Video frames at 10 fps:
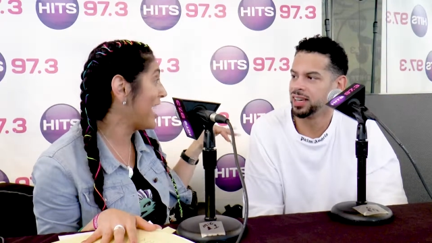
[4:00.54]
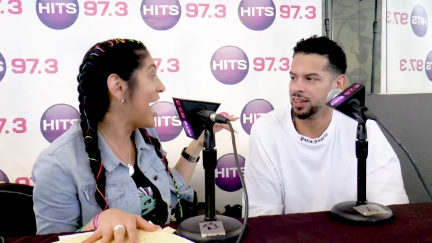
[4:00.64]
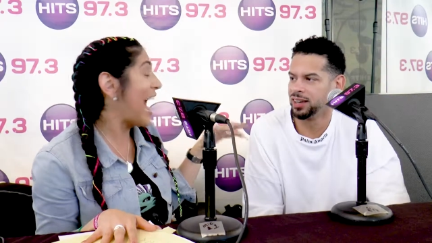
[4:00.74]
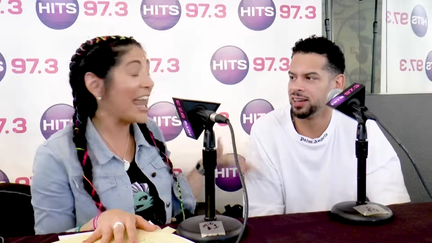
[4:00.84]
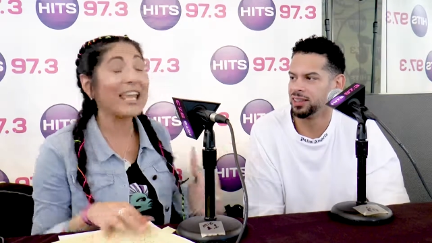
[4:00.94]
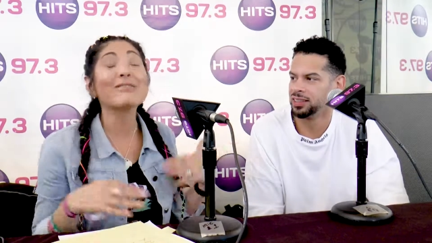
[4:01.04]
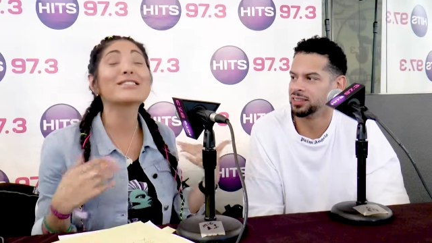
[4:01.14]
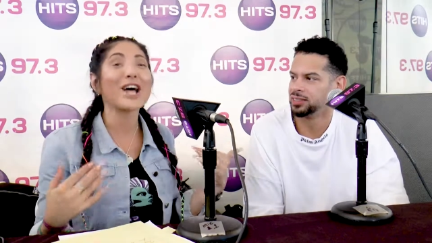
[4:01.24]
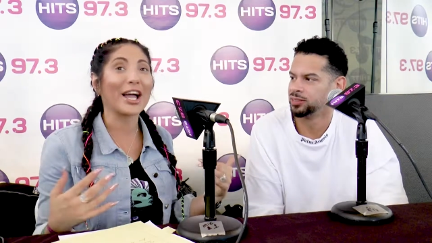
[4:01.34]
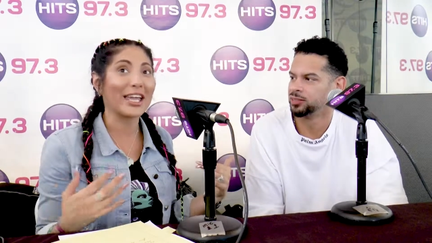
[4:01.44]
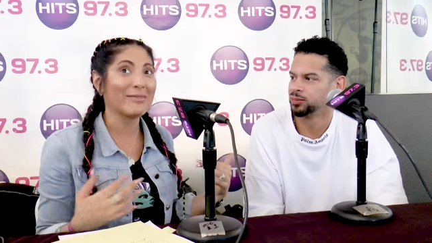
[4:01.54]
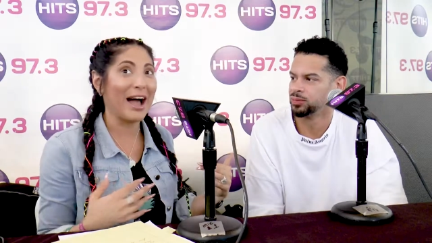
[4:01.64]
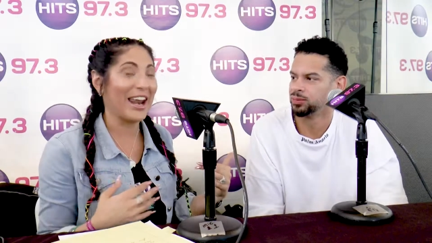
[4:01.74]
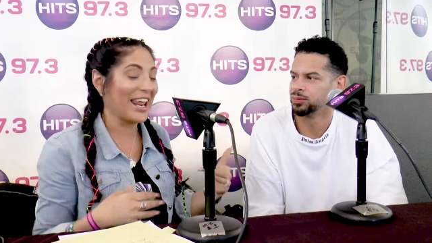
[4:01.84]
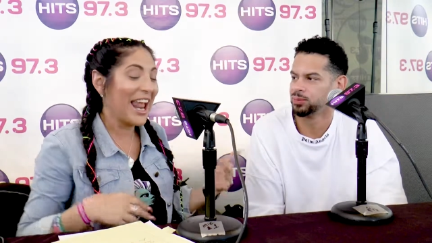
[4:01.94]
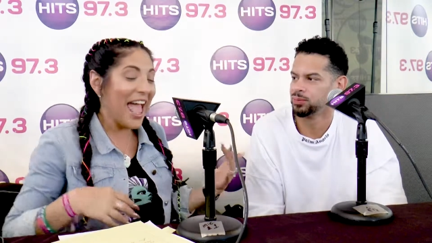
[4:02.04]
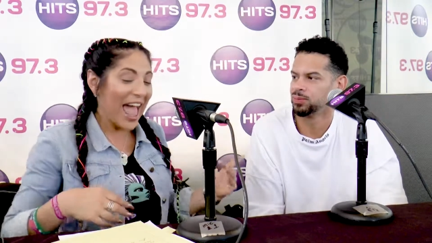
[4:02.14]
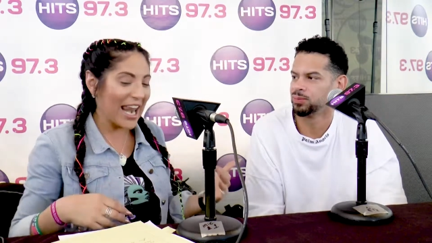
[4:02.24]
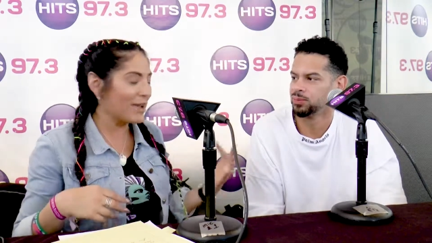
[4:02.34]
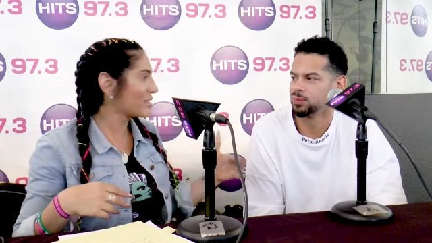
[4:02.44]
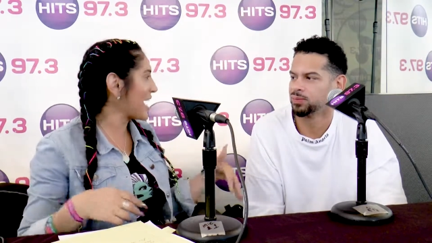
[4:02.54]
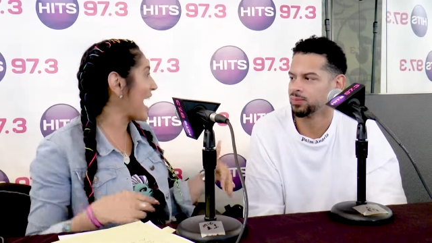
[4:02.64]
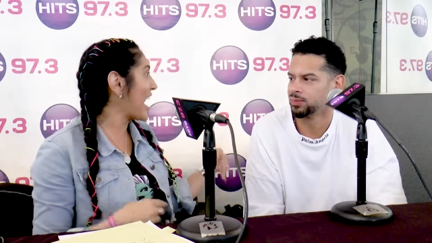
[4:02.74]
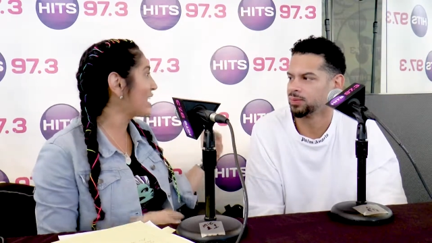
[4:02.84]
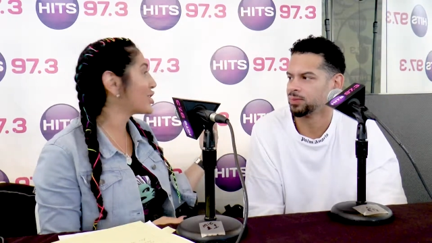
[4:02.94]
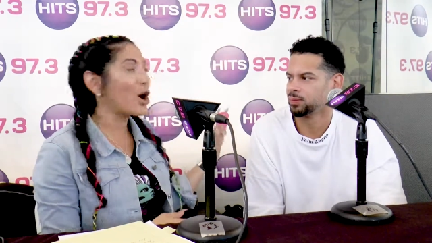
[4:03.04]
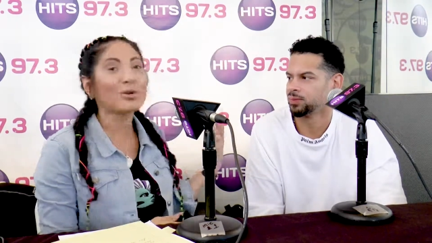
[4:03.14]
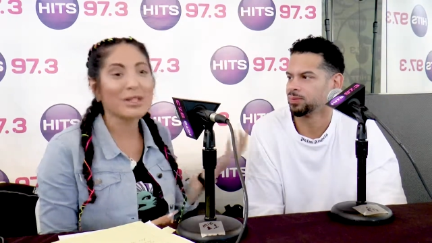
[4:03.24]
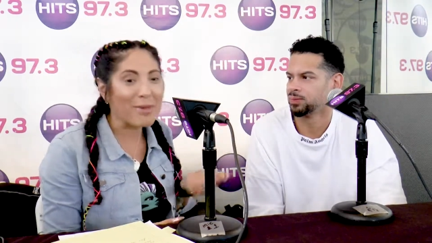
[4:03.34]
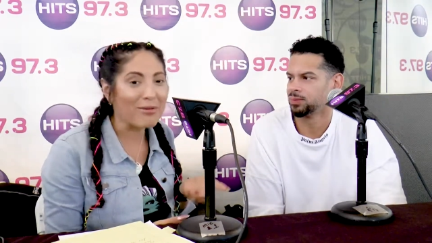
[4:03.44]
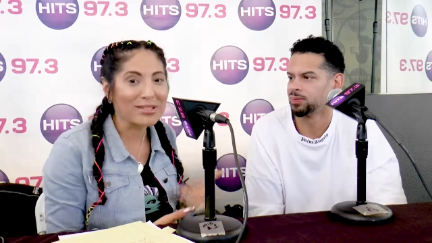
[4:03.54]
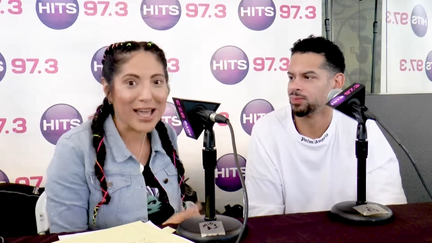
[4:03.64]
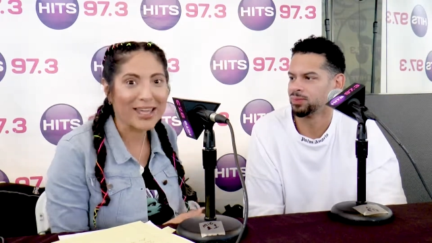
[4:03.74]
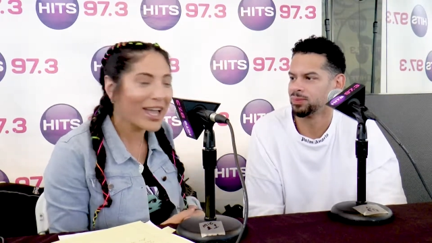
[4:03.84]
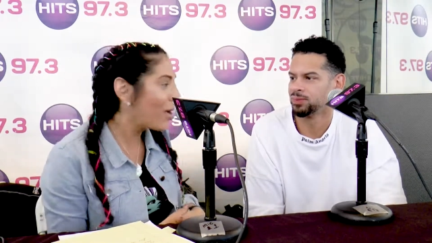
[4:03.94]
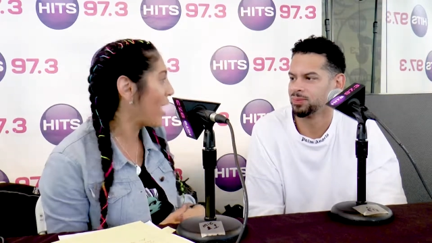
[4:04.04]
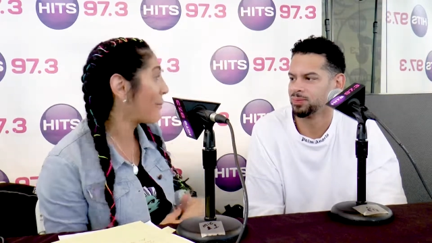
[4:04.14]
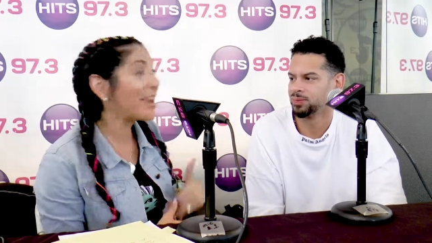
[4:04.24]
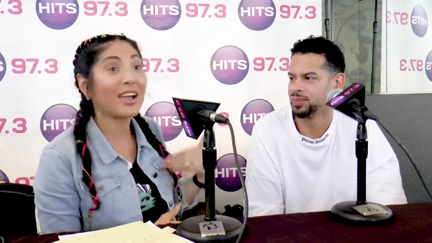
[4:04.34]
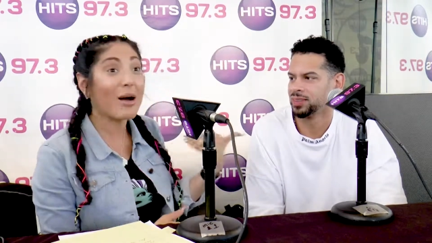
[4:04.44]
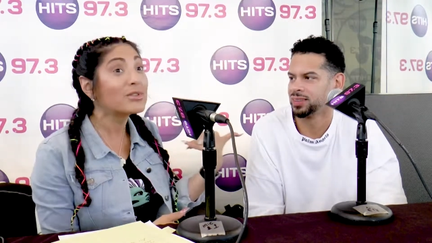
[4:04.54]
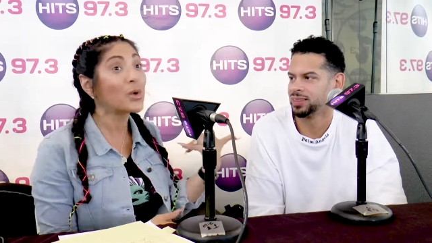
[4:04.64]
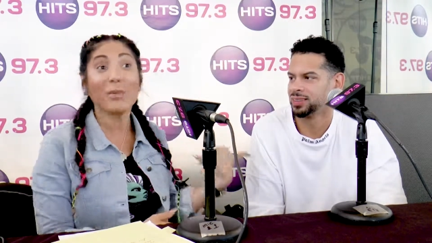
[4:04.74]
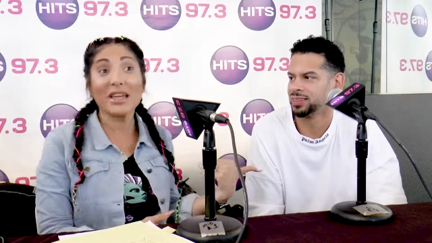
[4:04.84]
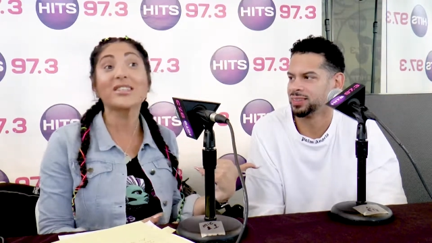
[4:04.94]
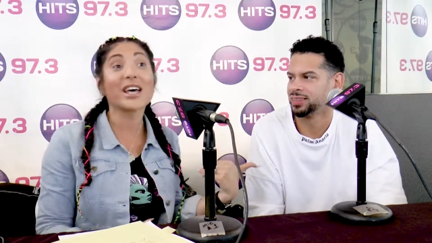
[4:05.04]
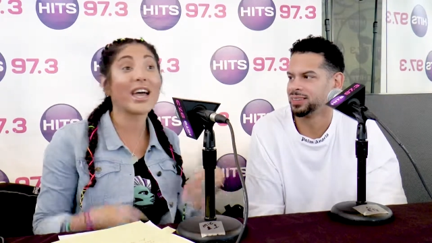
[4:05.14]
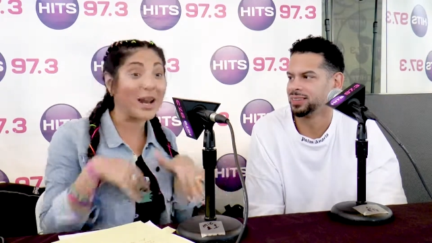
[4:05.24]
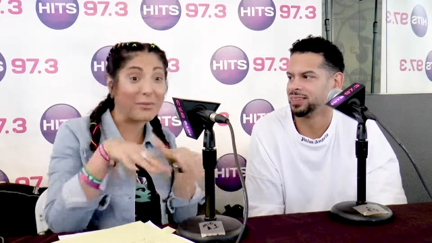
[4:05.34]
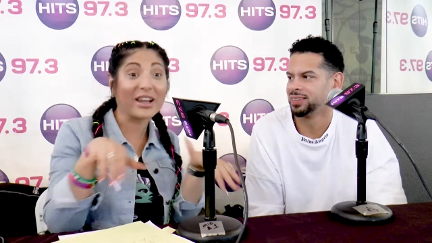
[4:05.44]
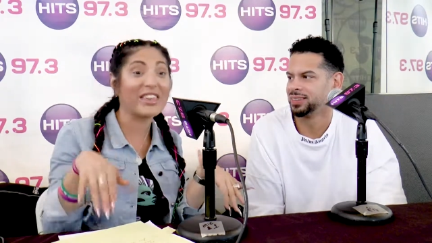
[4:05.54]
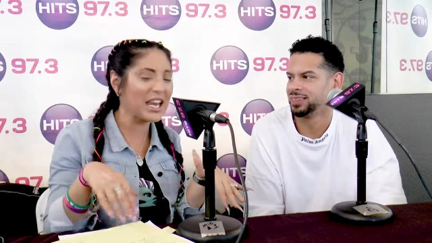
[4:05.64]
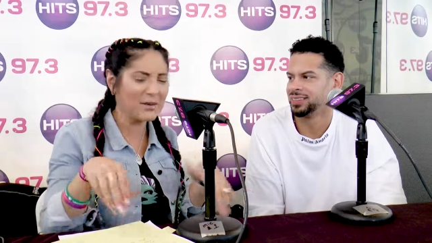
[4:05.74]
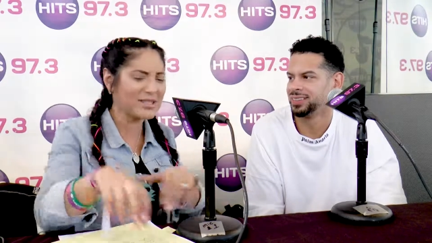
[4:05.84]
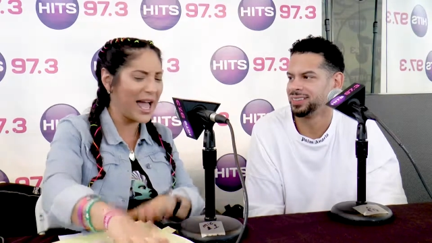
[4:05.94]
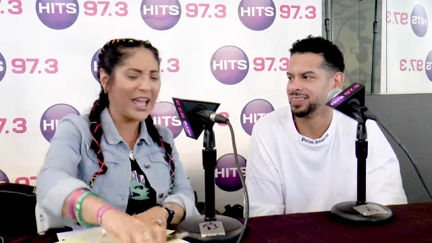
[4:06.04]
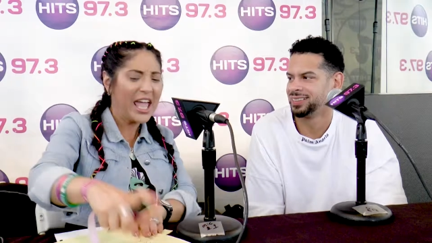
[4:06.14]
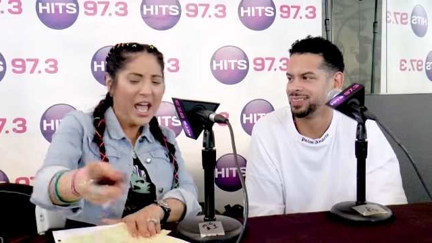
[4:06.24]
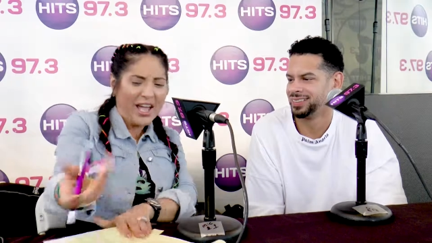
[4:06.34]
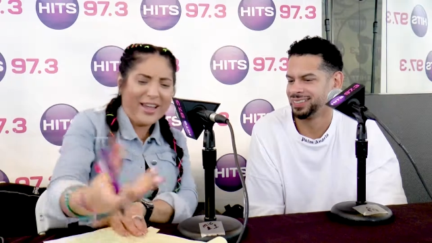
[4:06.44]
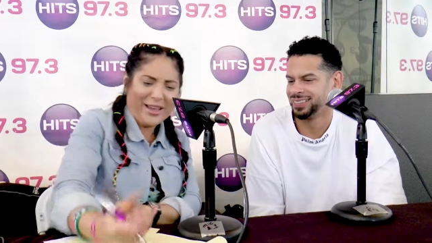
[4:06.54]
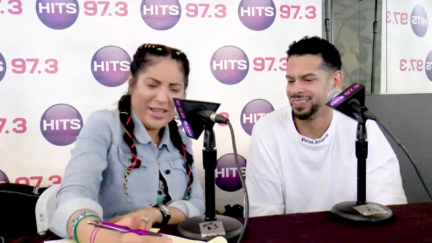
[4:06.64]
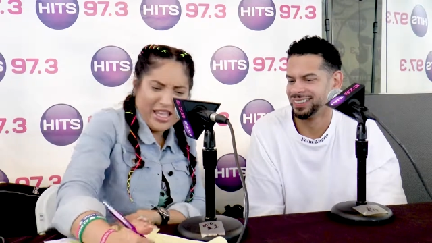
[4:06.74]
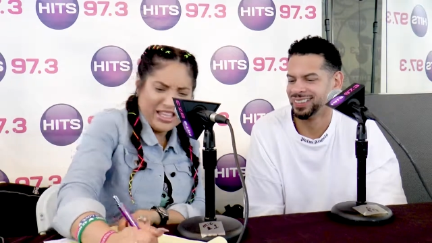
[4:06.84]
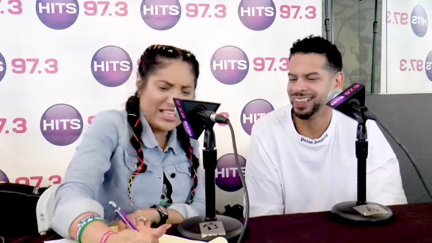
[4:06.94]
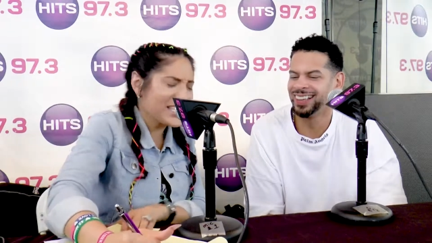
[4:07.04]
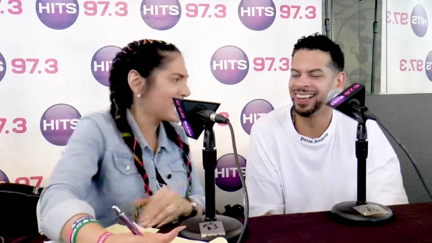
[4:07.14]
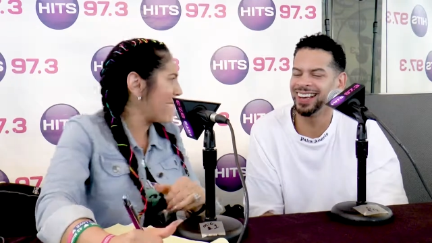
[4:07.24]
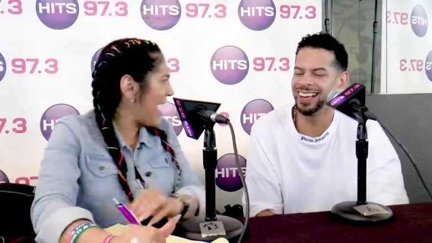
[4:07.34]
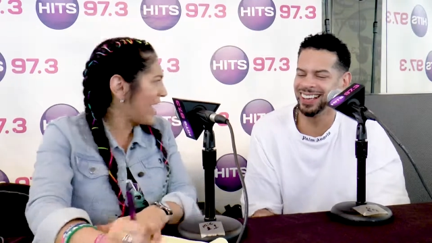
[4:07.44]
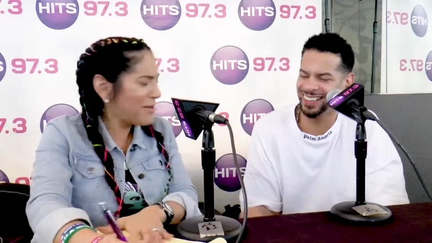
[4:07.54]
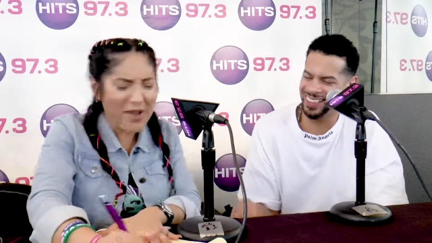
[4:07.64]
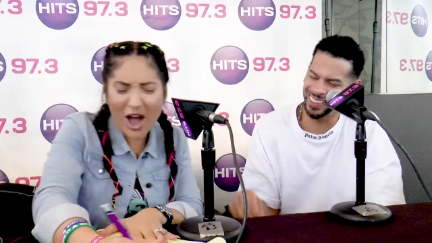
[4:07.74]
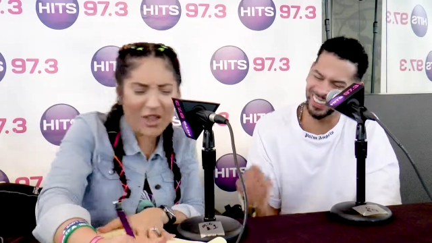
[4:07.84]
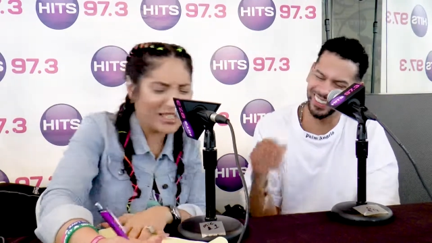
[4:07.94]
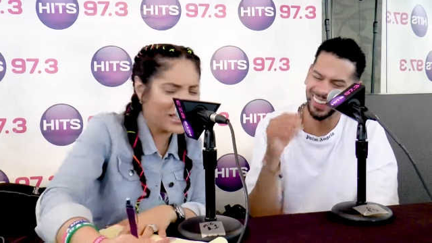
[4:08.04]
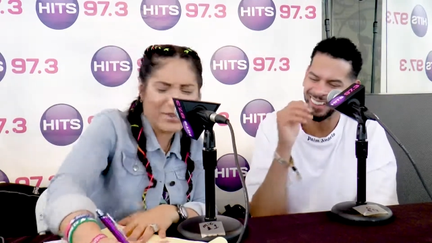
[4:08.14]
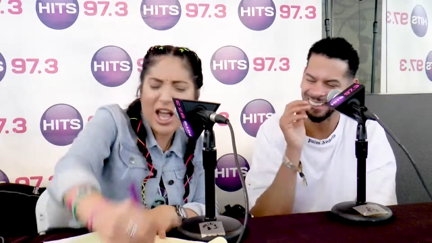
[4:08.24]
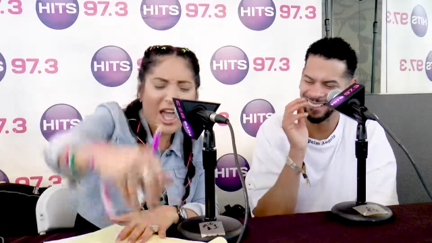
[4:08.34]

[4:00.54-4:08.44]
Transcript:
Speaker 1: Yeah, yeah. And he was talking about it. And he was like, and I joked with him. I was like, yo, I'm going to come to Ibiza and I'm bringing the, and he was like, this is my email. This is my,